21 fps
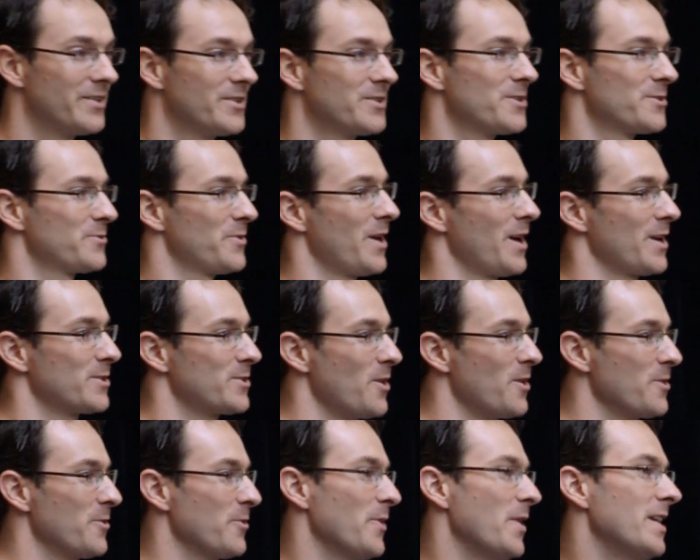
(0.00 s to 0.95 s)
and this is why I
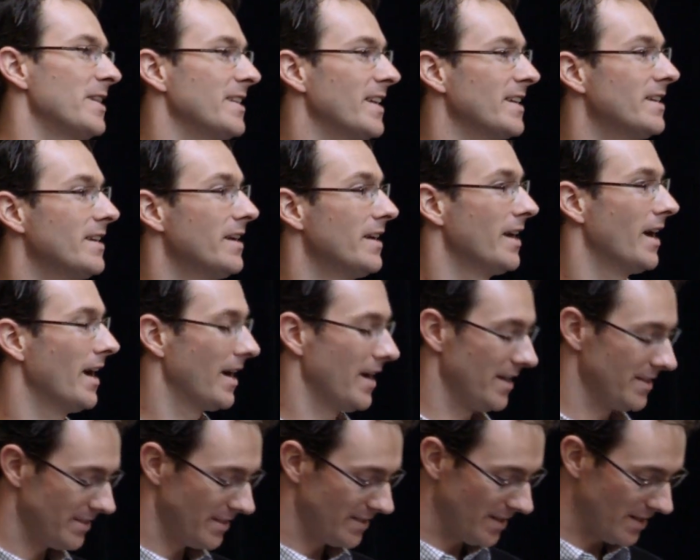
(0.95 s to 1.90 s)
started the way I did,
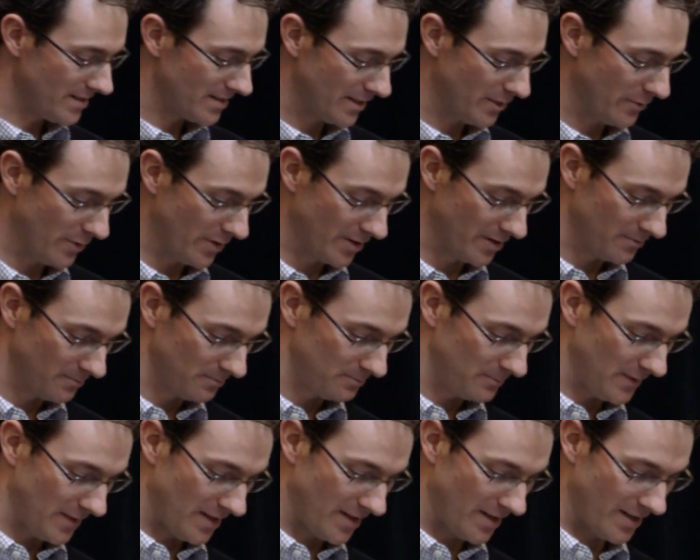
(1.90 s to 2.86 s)
is a Disney one.
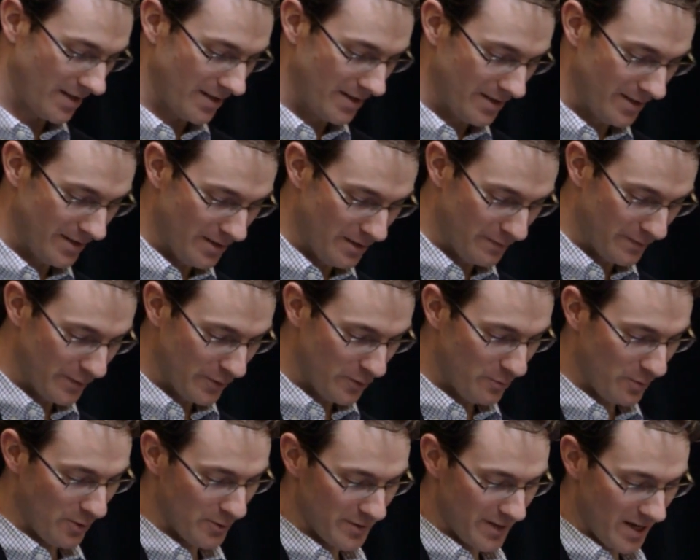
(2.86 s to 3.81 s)
If you
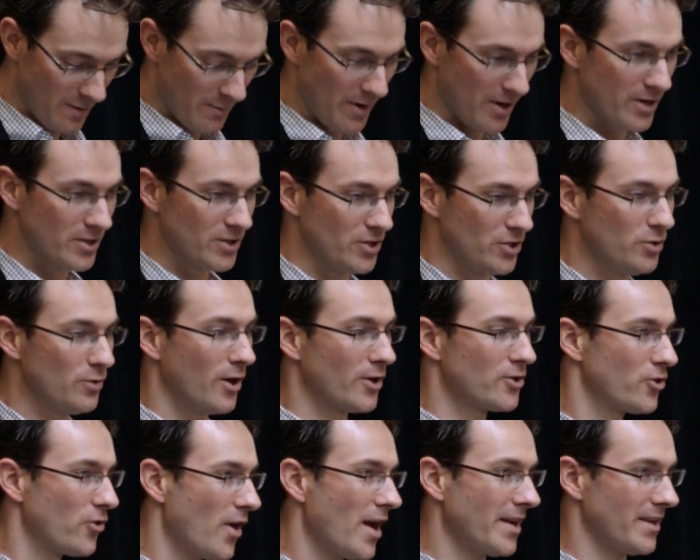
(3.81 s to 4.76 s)
oppose gay marriage, you are
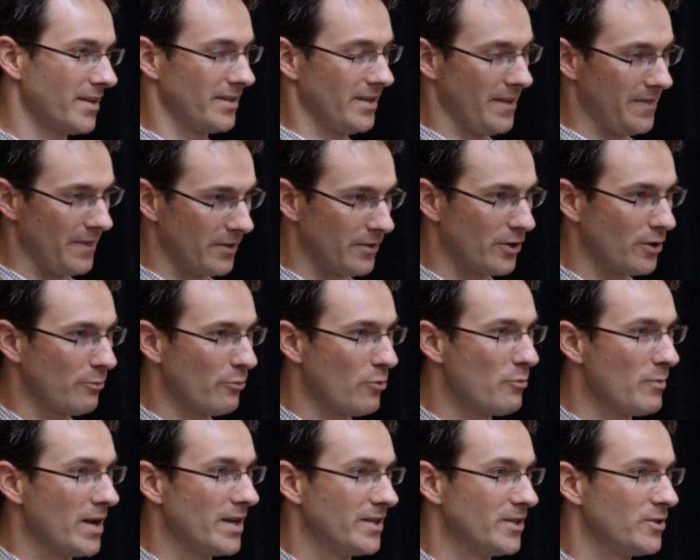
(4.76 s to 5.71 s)
Triton in The Little
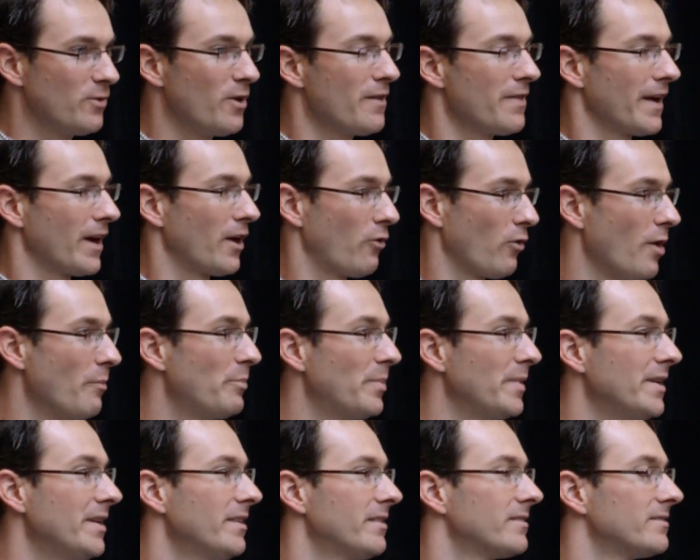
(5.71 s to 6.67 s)
Mermaid. You are the
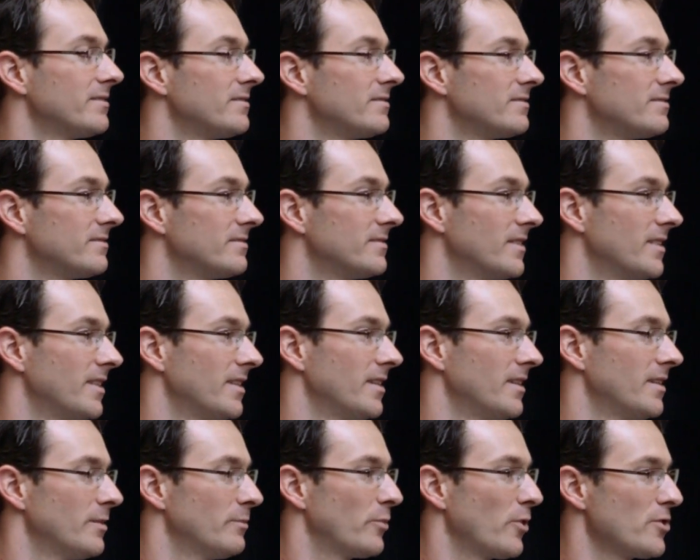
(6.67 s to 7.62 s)
grumpy
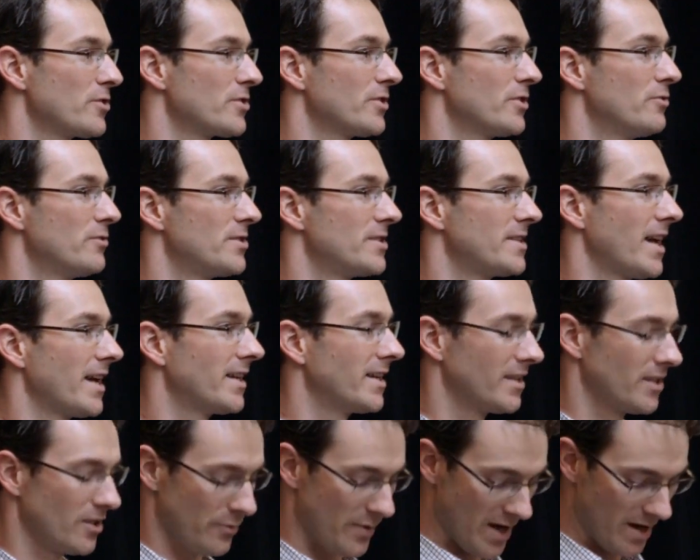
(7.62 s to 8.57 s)
person who's
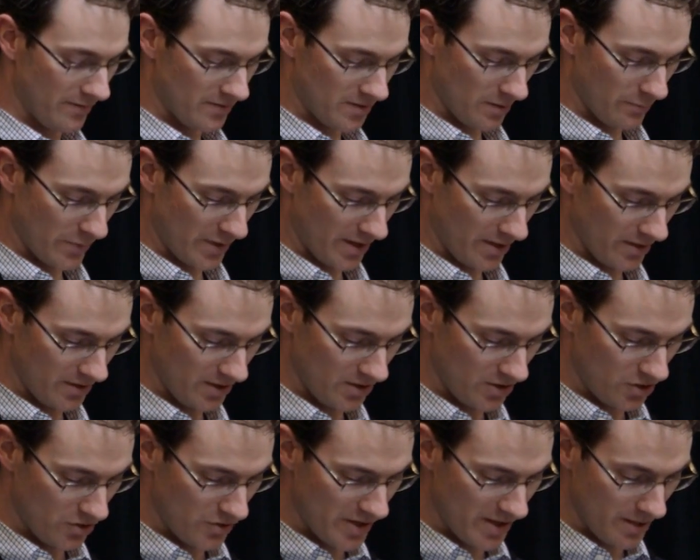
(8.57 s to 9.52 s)
standing in the way of someone
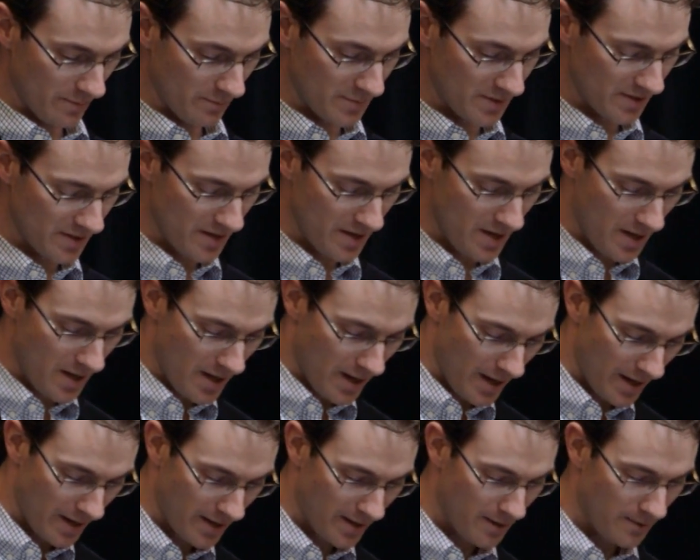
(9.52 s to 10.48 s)
else's dreams.
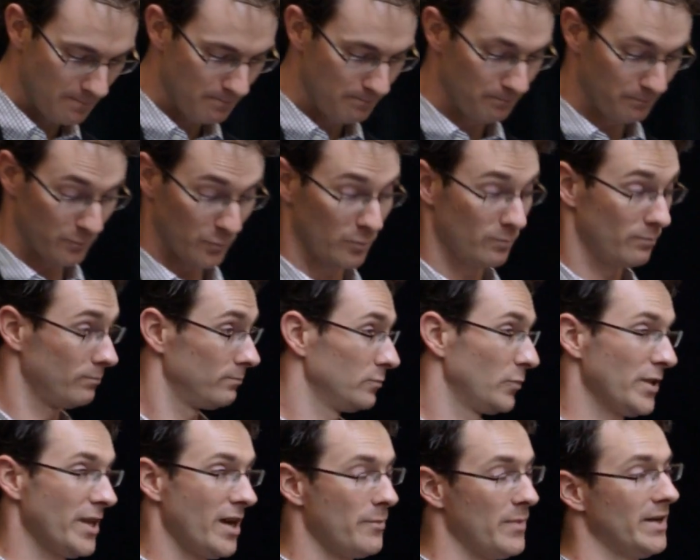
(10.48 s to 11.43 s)

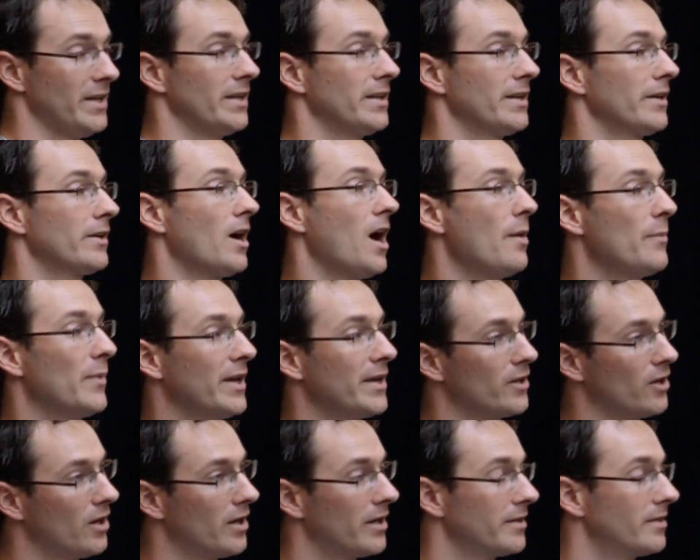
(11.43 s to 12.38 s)
Without making a comment
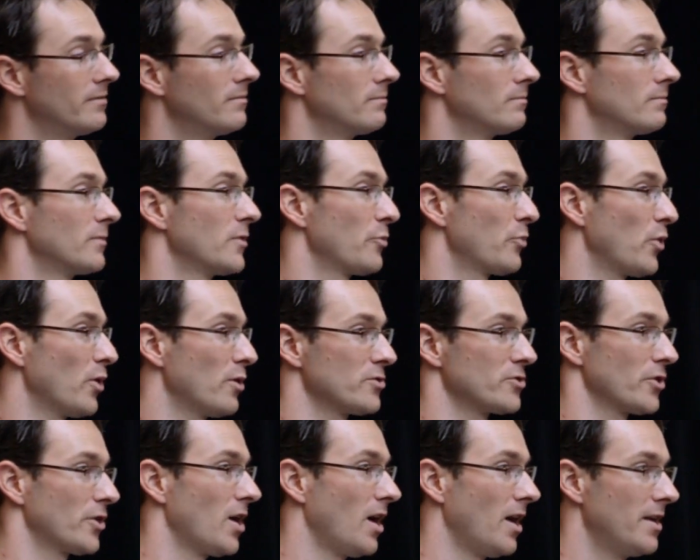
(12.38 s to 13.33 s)
on the pros
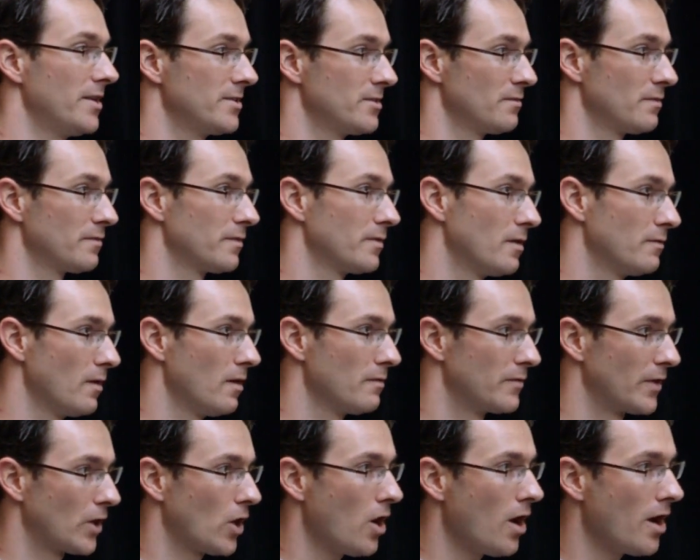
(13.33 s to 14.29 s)
or cons of
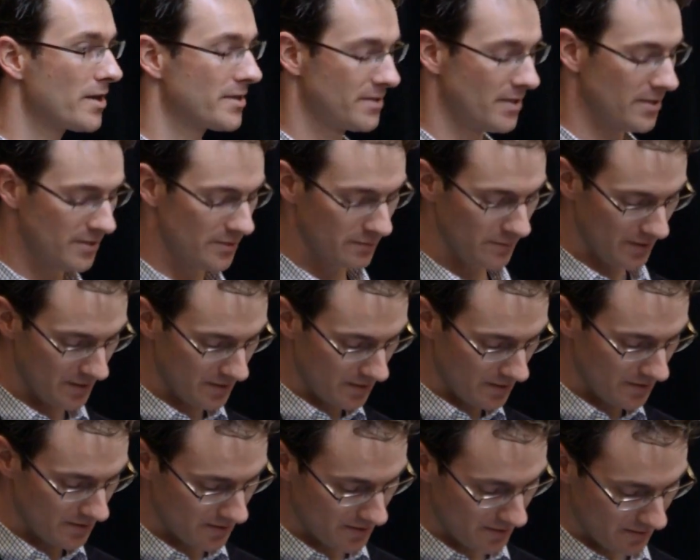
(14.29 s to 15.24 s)
the cause, this
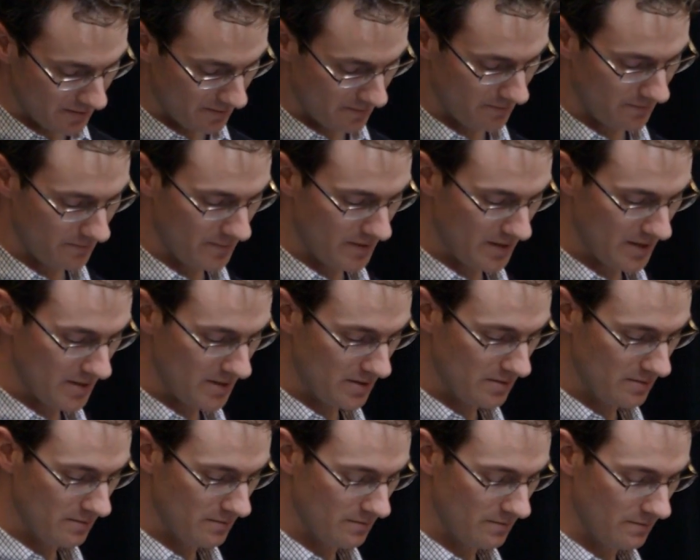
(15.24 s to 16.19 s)
is
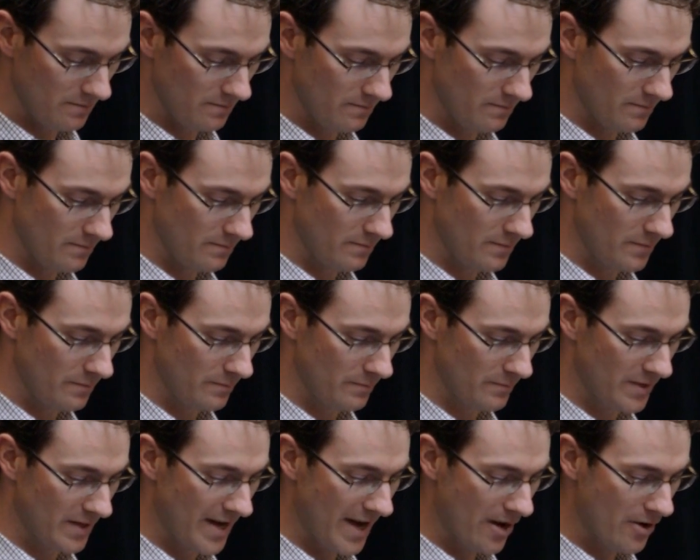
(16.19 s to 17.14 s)

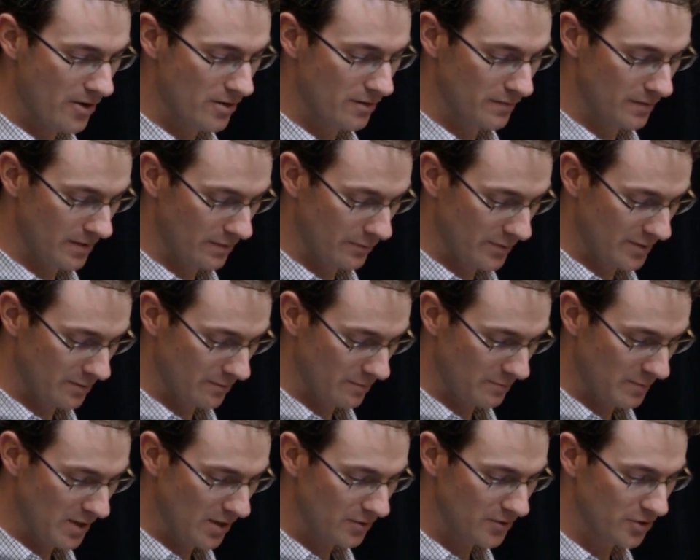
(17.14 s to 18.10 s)
the narrative that was
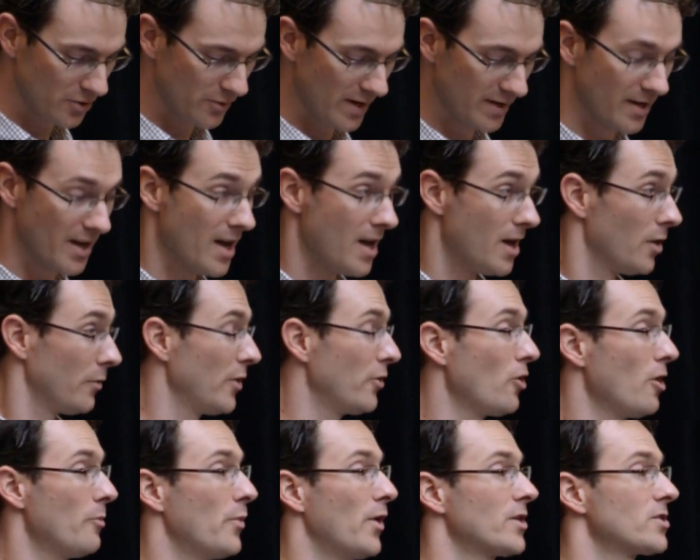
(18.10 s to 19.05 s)
appealed to. And we
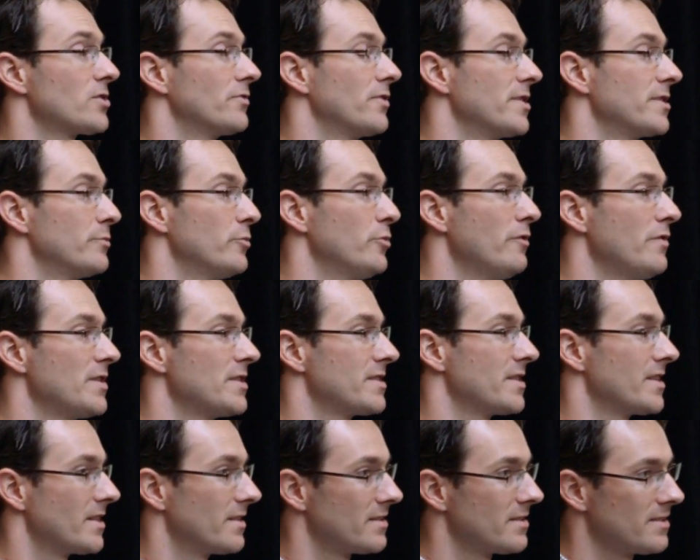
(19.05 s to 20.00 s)
grew up watching these movies
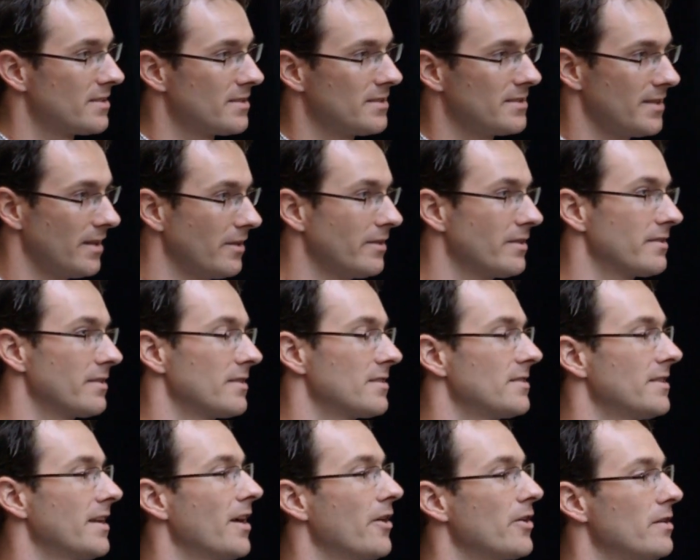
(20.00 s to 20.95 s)
that sunk
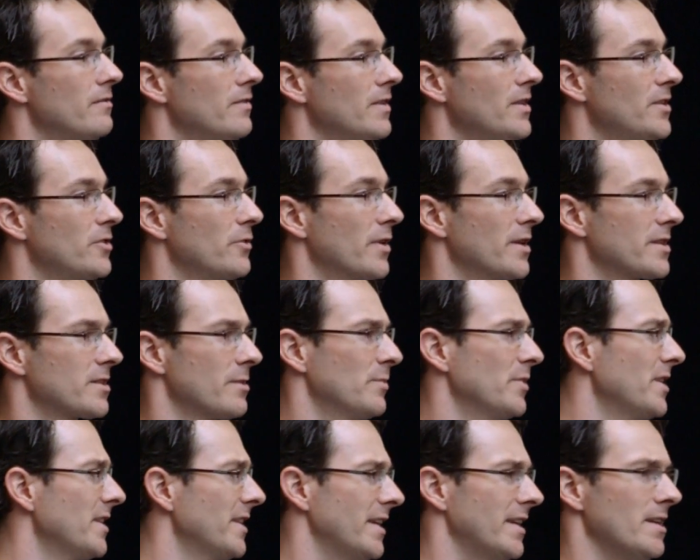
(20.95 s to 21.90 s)
this narrative into us,
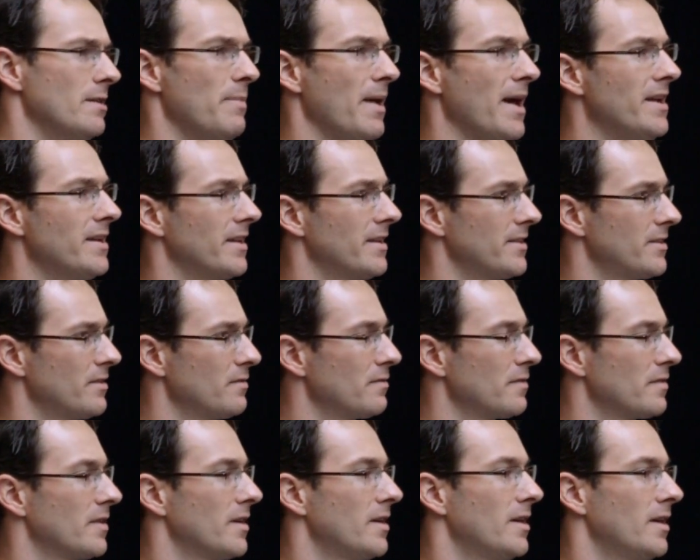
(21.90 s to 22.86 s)
completely independent
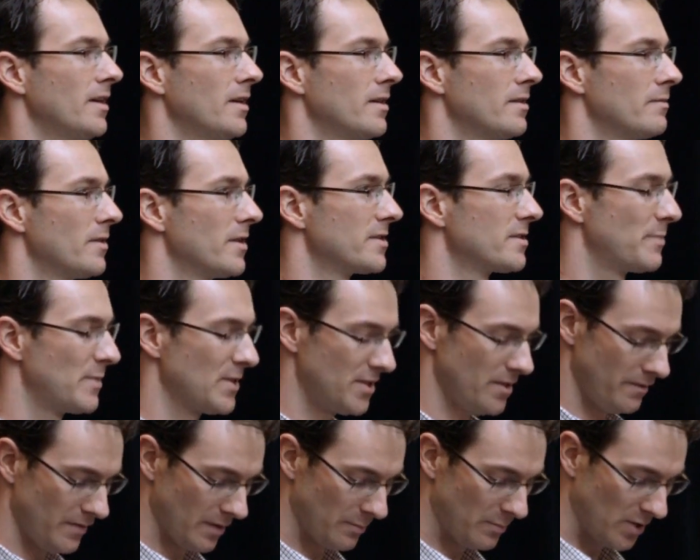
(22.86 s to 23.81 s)
of a
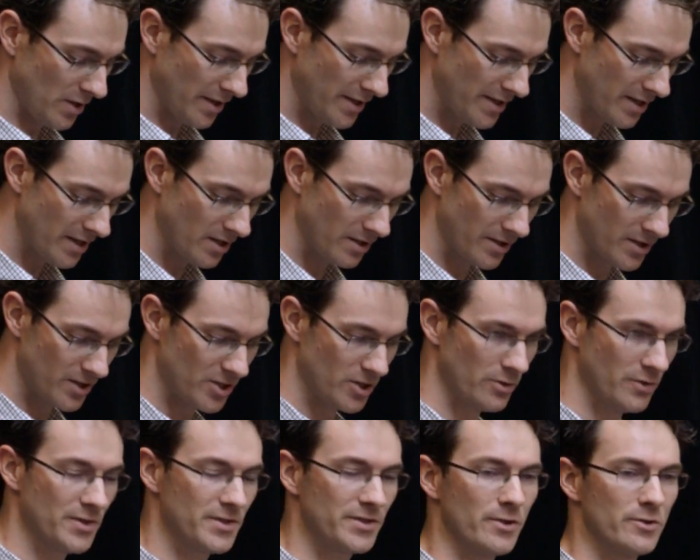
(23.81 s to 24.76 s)
specific political issue.
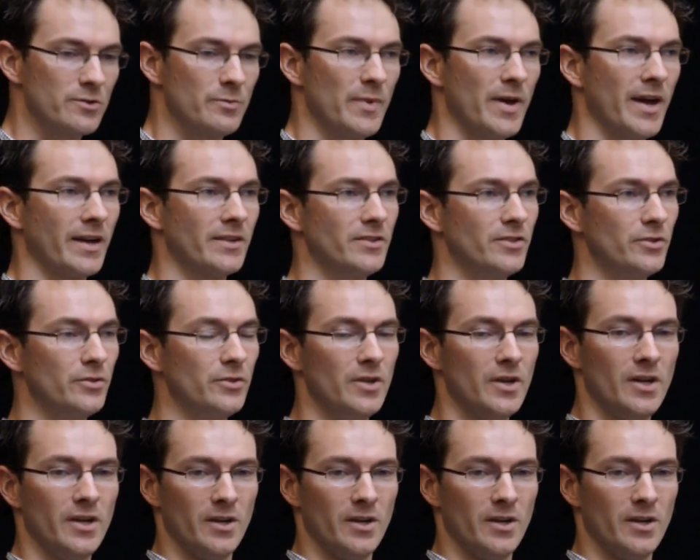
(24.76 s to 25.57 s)
And this goes back to